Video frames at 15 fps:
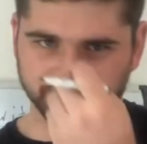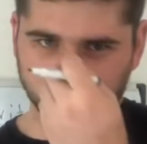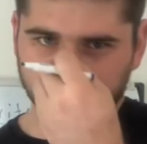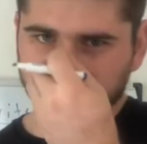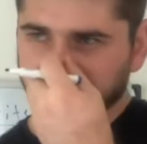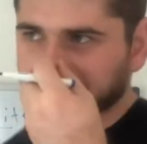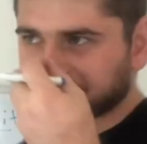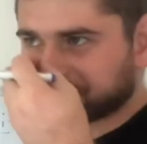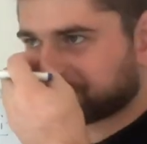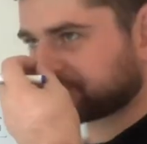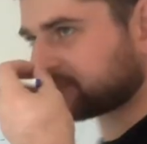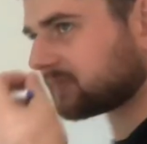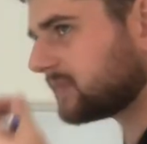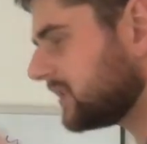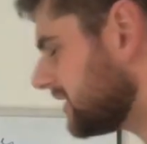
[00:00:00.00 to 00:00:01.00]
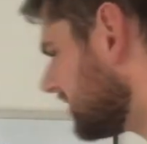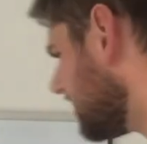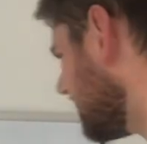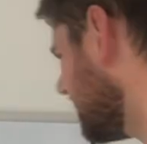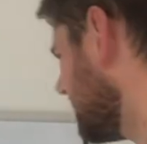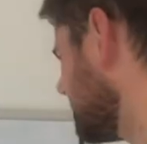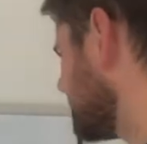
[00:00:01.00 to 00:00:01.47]
So
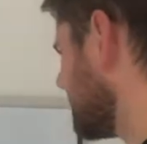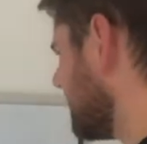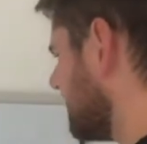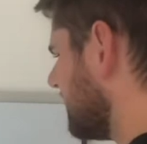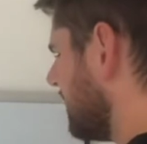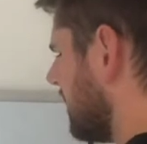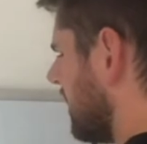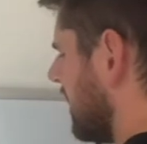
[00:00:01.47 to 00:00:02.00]
he said,